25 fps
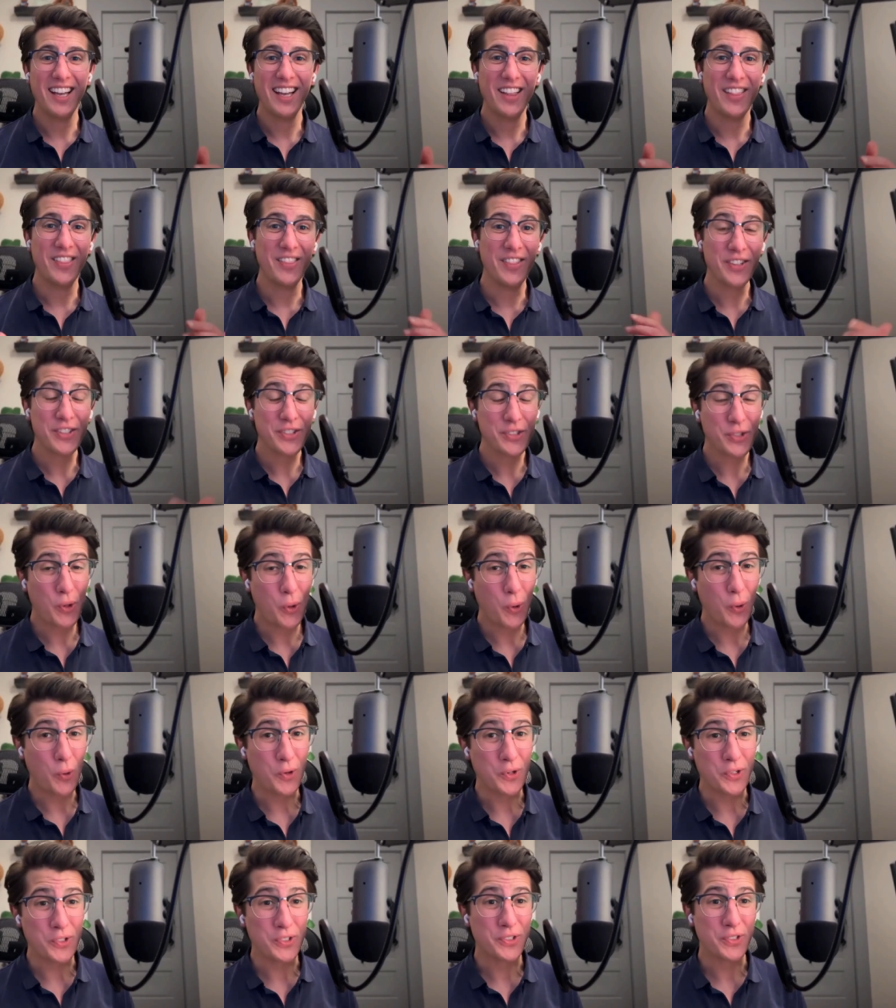This
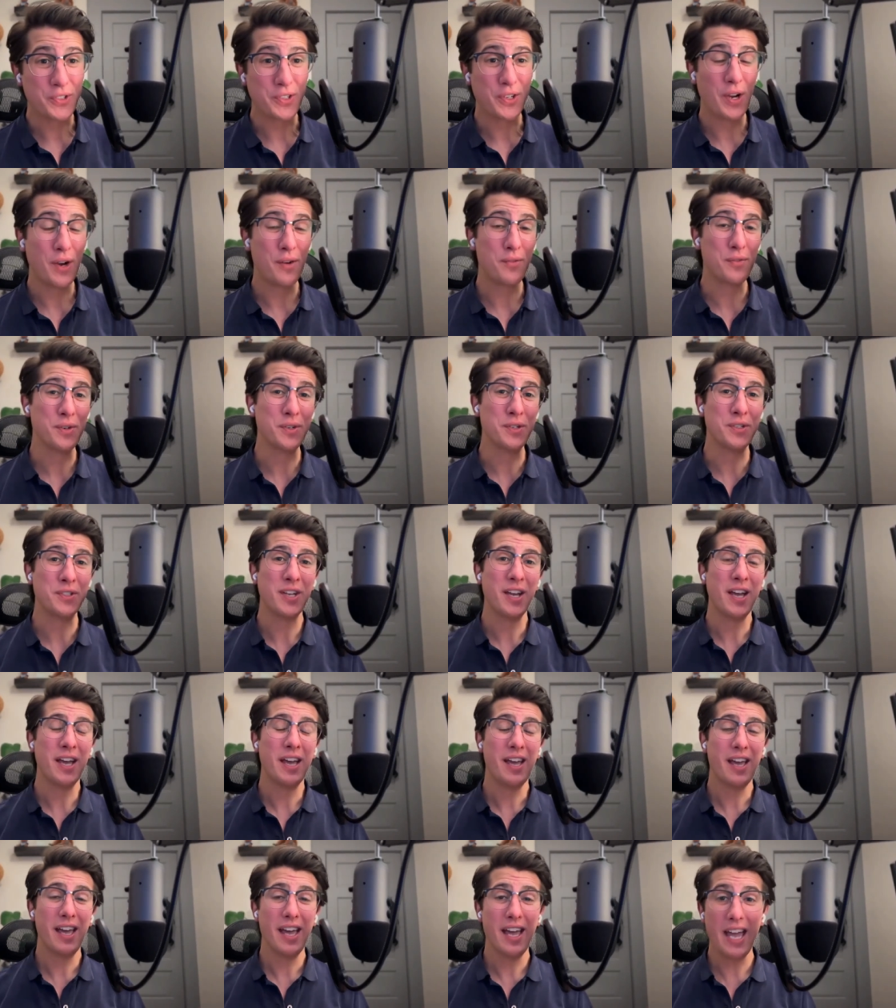course covers
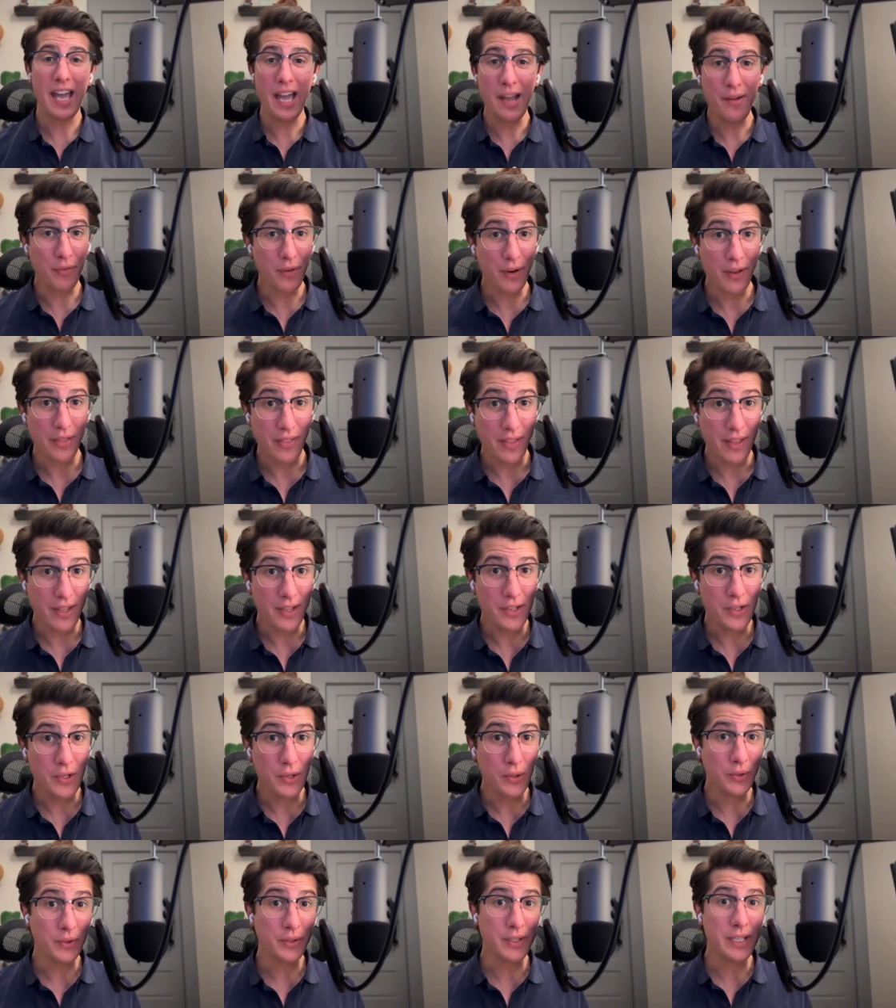everything
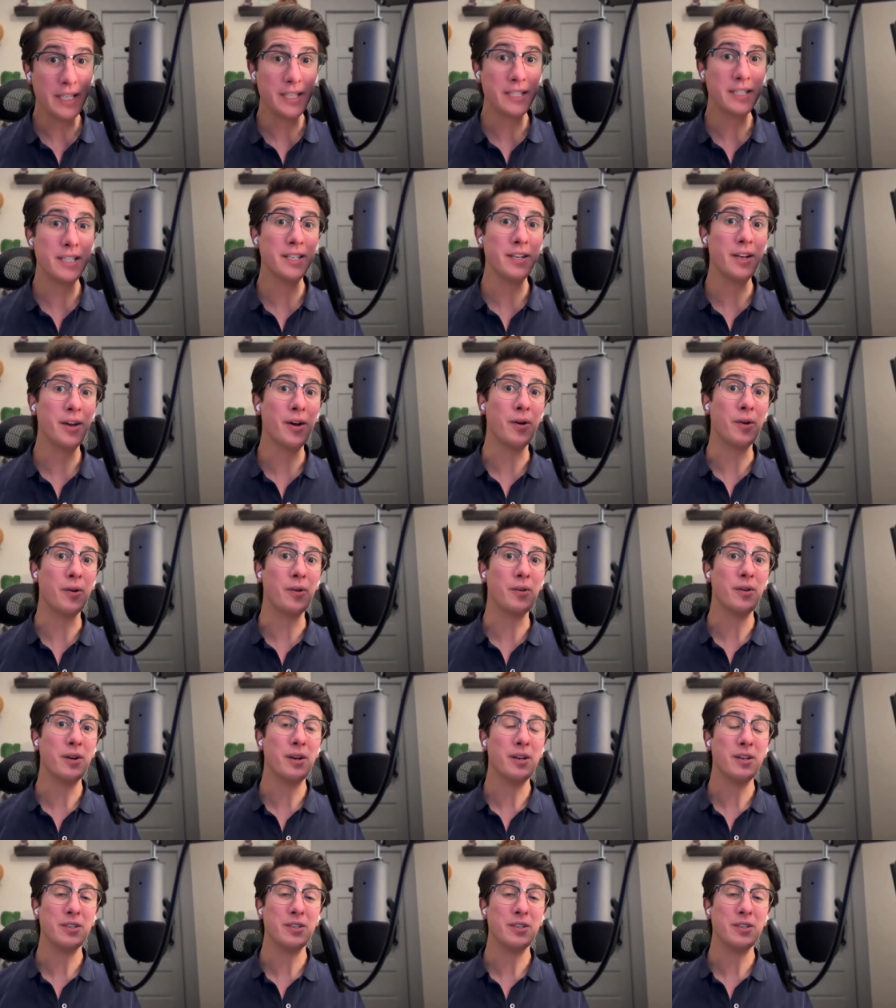you'll need to know